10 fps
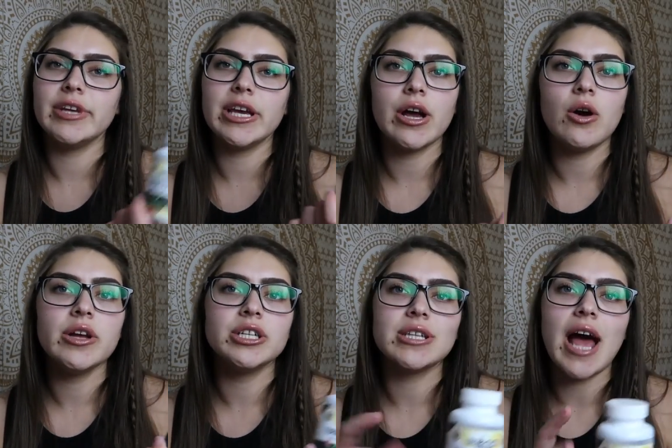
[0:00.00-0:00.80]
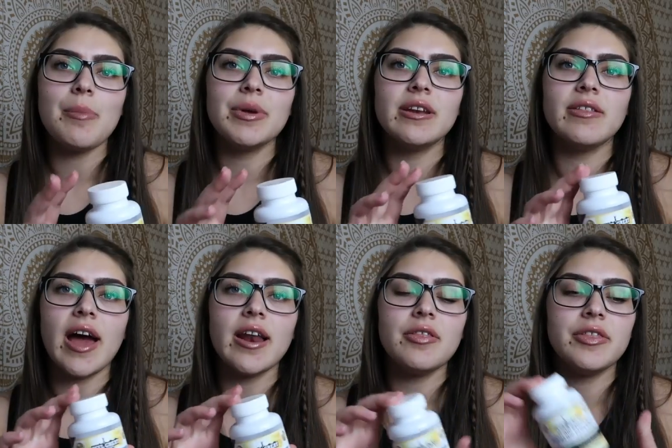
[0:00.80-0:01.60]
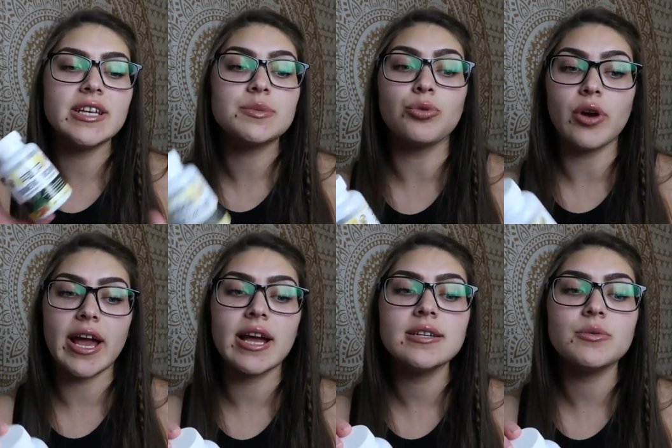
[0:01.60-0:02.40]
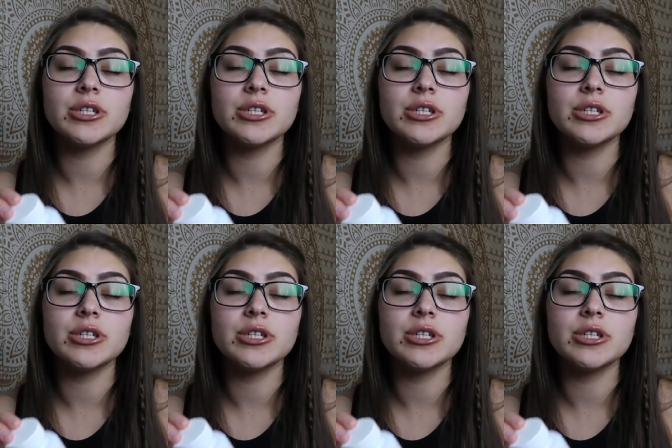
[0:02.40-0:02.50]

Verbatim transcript: you know, it just happened that this brand,